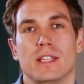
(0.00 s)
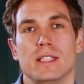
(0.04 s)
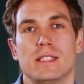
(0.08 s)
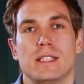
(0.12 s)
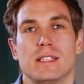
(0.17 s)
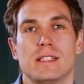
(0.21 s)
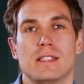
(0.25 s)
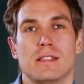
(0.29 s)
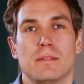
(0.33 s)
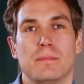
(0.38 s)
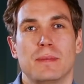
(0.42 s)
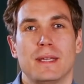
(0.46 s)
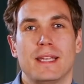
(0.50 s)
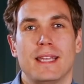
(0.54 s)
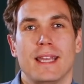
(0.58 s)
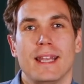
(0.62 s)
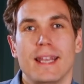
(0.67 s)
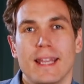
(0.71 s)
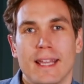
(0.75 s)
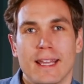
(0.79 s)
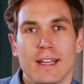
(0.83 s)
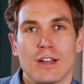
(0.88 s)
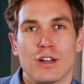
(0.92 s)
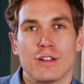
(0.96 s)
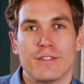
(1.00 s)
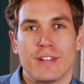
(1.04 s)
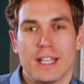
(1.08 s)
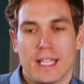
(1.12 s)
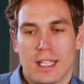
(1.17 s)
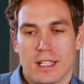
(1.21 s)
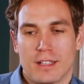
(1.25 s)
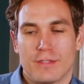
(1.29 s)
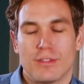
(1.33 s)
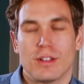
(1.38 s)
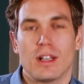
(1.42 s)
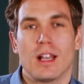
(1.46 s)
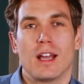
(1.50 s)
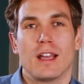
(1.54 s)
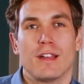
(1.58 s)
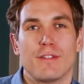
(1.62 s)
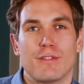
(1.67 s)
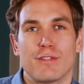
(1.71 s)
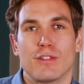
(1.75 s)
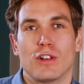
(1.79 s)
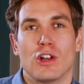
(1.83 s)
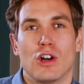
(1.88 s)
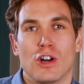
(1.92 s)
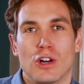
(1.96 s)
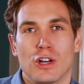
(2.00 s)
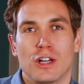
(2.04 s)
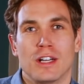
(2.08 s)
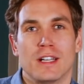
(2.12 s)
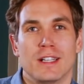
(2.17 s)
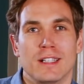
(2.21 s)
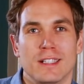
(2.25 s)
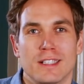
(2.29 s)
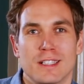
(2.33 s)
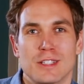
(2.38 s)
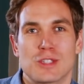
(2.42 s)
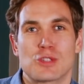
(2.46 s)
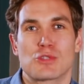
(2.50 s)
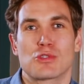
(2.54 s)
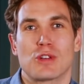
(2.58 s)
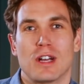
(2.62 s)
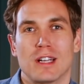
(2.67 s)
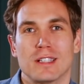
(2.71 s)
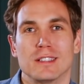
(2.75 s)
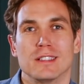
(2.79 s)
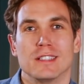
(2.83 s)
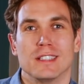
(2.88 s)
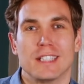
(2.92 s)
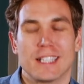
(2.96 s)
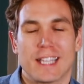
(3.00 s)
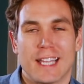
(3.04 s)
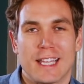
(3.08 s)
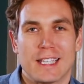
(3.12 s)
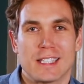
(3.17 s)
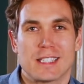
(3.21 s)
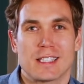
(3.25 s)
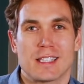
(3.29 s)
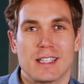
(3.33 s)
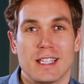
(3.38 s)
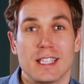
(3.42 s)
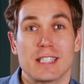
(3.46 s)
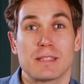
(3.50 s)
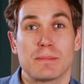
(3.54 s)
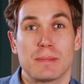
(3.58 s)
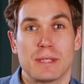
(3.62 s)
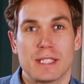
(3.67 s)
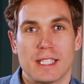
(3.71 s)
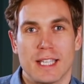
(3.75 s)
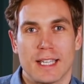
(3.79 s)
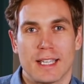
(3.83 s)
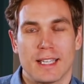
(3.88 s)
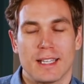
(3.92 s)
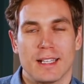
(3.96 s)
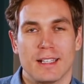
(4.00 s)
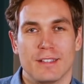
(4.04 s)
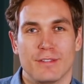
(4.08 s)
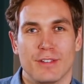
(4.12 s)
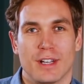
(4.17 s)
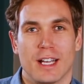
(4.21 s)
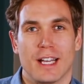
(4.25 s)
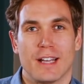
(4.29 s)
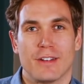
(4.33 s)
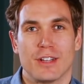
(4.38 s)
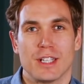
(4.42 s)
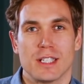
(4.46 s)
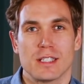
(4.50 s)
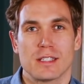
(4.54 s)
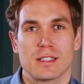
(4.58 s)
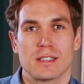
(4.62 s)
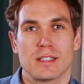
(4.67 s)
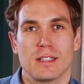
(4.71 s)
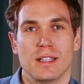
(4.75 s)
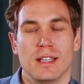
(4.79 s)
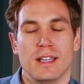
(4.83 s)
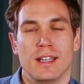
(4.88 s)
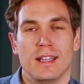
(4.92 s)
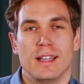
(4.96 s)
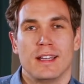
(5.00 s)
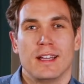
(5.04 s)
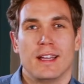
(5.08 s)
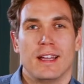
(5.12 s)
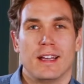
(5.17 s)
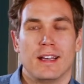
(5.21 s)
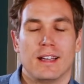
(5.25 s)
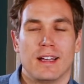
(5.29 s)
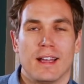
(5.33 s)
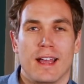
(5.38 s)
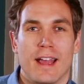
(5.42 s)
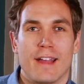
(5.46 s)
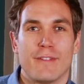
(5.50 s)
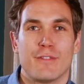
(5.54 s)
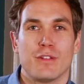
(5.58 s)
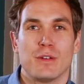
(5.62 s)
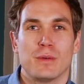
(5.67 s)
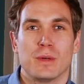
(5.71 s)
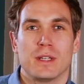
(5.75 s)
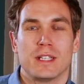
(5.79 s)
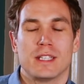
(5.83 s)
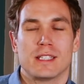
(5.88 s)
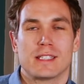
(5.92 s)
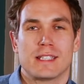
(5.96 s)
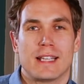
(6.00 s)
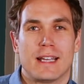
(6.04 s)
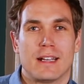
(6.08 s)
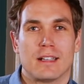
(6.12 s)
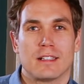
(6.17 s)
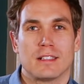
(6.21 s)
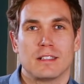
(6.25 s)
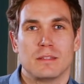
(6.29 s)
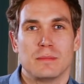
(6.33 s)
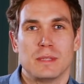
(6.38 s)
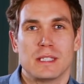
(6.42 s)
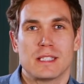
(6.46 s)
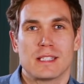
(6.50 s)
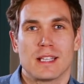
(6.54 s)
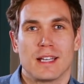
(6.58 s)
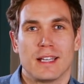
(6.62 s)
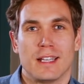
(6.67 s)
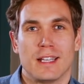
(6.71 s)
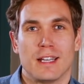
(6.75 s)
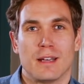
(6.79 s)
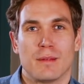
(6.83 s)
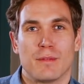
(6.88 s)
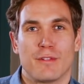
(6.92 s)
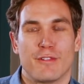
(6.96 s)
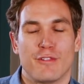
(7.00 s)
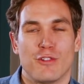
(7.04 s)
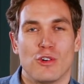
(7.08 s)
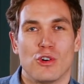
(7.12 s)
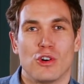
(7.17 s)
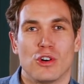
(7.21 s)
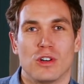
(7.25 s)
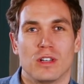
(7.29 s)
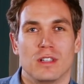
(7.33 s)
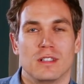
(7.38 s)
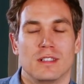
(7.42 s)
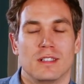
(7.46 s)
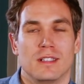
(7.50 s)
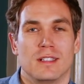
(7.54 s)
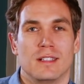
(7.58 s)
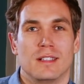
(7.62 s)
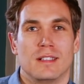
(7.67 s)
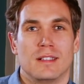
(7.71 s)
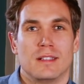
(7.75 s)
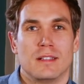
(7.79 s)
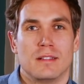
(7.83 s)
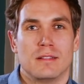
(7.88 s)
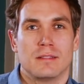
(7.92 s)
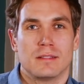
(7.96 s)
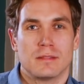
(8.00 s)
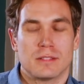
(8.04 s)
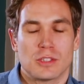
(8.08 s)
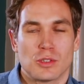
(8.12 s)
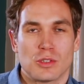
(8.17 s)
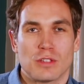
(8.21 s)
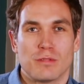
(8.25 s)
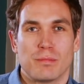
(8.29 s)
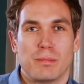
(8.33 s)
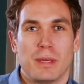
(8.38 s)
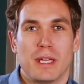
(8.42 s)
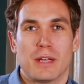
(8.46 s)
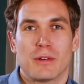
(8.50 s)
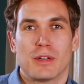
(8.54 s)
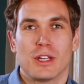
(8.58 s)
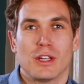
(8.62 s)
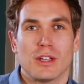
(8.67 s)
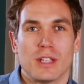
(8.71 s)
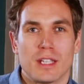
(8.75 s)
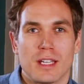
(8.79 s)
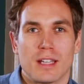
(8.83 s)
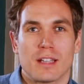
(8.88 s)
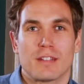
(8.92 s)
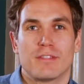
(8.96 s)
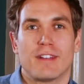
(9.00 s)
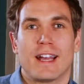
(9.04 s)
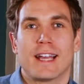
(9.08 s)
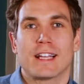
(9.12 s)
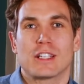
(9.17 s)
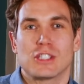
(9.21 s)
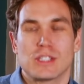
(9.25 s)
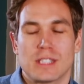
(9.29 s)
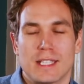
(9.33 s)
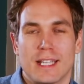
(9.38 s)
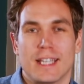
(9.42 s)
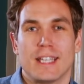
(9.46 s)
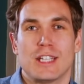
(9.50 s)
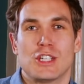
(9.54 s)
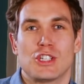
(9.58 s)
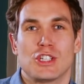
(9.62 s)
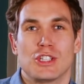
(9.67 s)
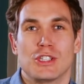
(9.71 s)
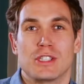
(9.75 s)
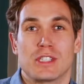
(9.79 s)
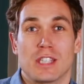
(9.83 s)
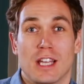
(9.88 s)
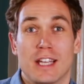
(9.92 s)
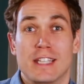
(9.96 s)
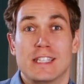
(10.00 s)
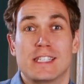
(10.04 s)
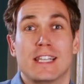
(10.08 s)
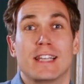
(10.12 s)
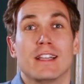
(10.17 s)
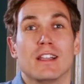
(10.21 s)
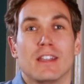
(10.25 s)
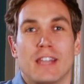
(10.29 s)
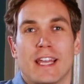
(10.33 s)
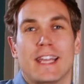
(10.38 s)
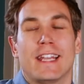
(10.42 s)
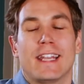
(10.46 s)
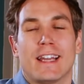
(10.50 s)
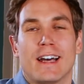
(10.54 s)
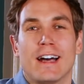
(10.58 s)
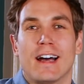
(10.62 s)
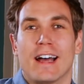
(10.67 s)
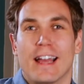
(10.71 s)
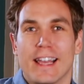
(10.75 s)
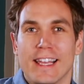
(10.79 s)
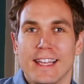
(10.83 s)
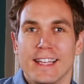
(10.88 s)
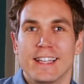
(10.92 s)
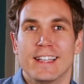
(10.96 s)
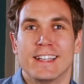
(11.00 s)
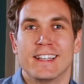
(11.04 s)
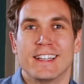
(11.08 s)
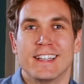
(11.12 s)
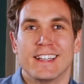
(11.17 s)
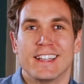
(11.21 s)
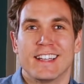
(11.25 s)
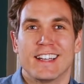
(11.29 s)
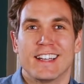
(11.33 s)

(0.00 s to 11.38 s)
this is the beginning of a kind of lifelong struggle against this particular virus. Everyone is now going to be signed up for sort of periodic vaccinations until they die.